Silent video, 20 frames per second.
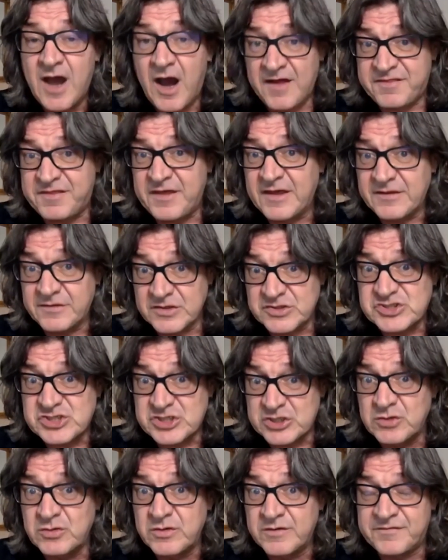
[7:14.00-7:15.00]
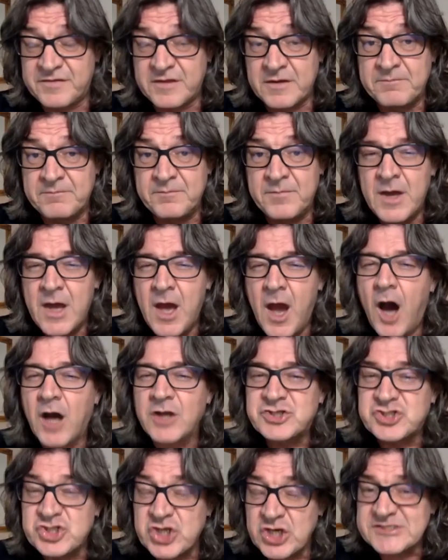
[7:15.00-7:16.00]
I think the two of them are
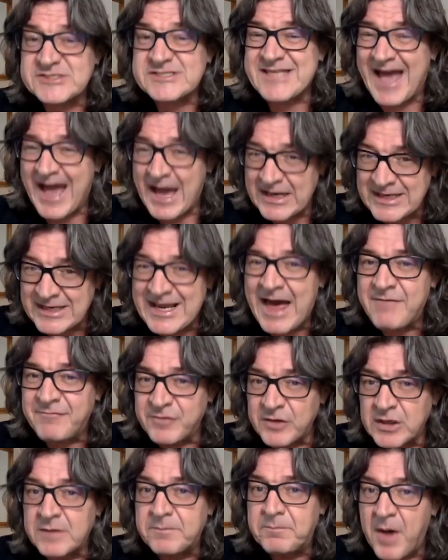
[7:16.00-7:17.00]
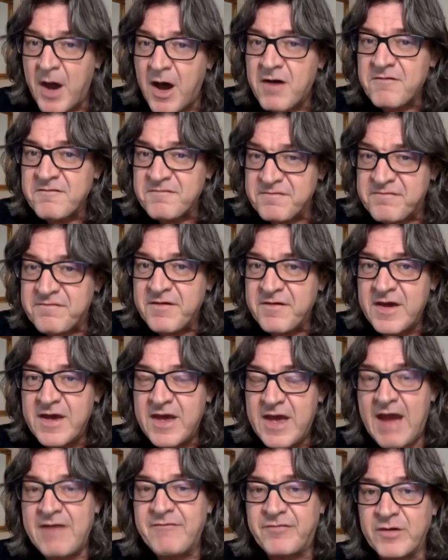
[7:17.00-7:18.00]
just that level above
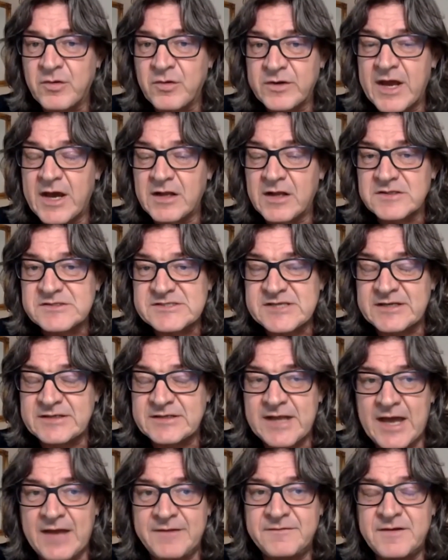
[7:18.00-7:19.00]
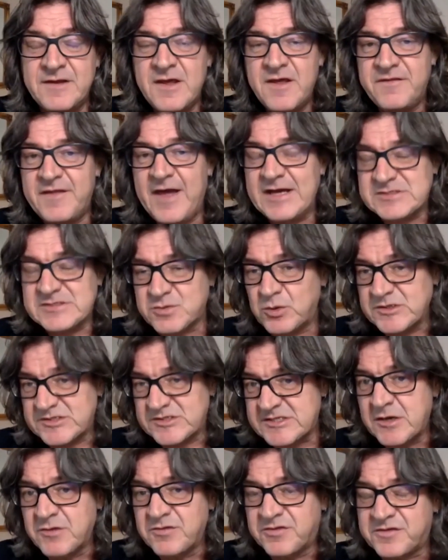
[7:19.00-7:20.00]
everyone else. And that's what's
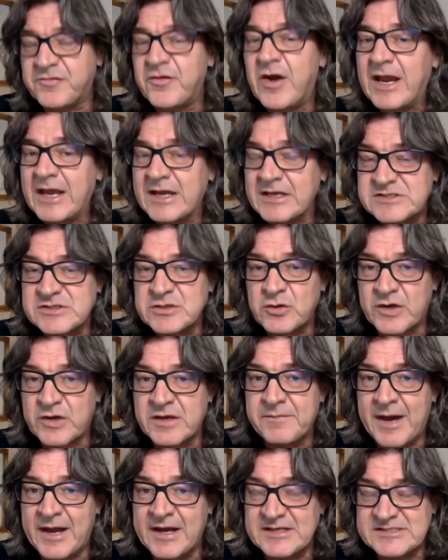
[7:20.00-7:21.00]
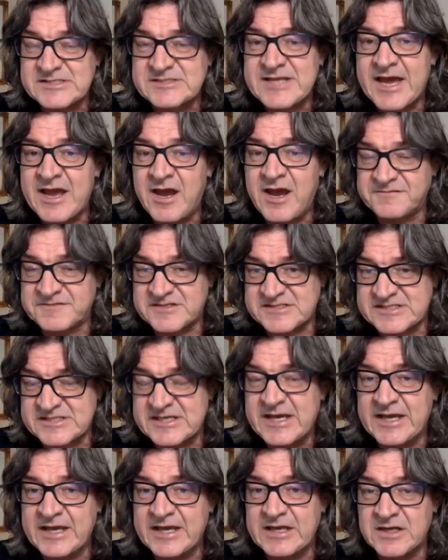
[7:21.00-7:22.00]
so thrilling, talking about it today after
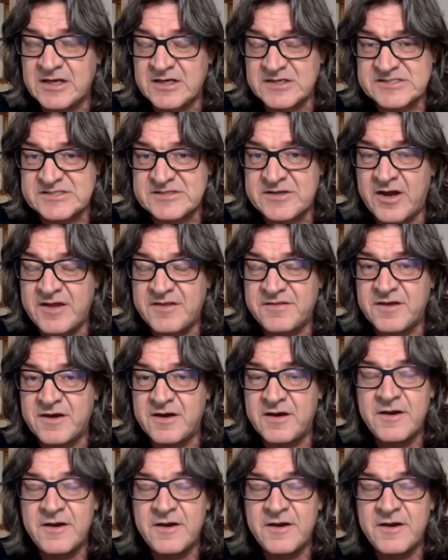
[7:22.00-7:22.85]
seeing it last night, that,